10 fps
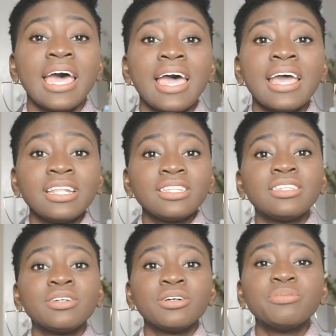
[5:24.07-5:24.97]
And
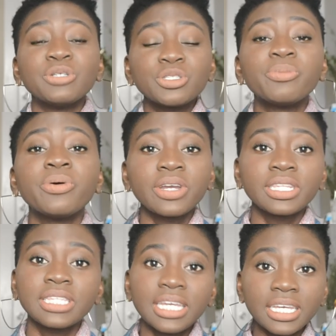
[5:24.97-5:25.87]
the most
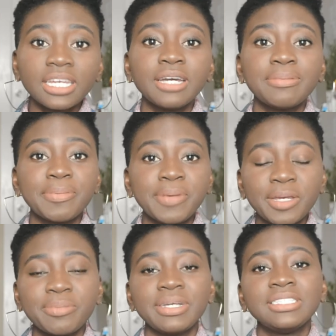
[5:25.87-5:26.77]
important thing about
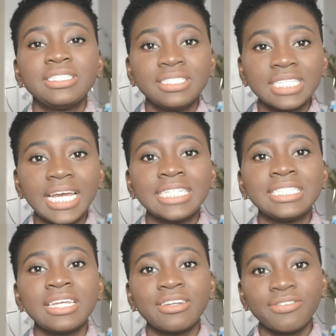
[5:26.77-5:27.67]
PMS is
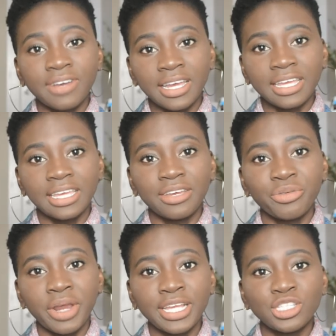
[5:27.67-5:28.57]
identifying it,
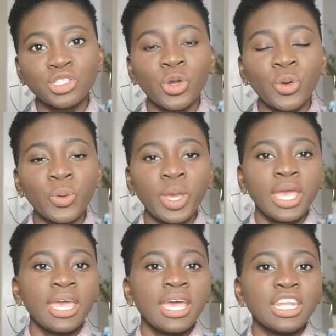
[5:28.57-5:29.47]
right? So
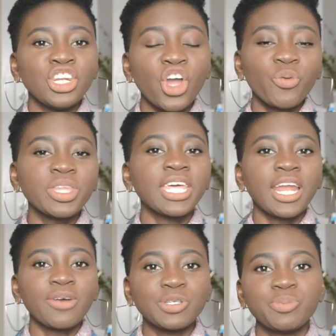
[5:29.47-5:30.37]
knowing that
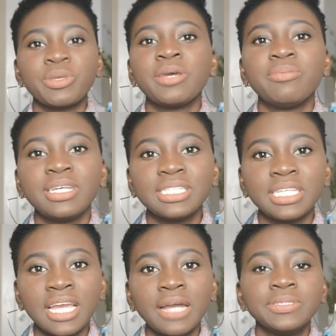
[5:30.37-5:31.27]
I was
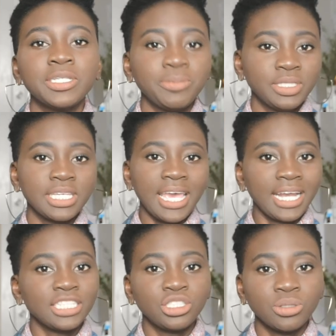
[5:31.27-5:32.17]
PMSing, I was able to
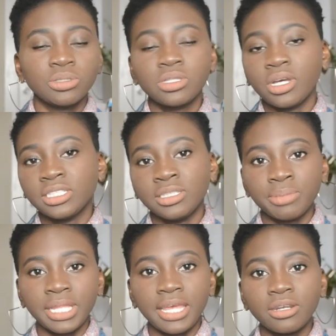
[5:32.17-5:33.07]
catch those thoughts and
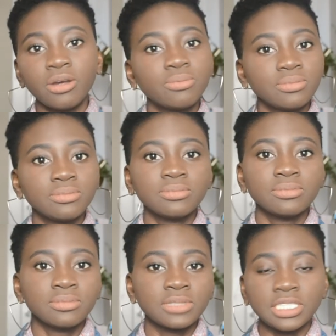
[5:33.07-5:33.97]
be like, nope,
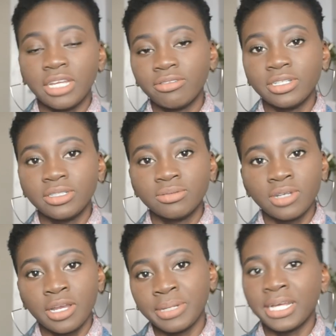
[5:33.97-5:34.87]
that's not real.
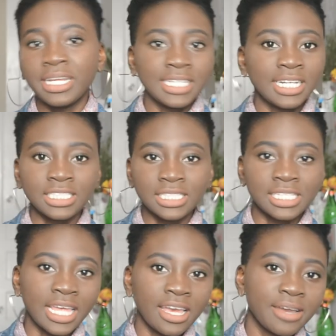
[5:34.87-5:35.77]
I'm not attaching to
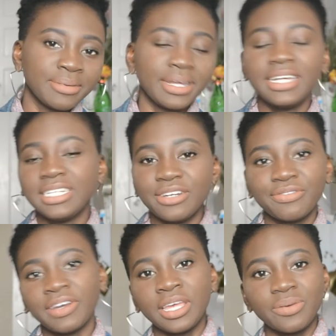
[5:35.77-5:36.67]
that. I'm not
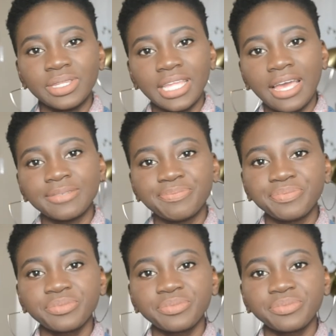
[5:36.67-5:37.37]
identifying with that.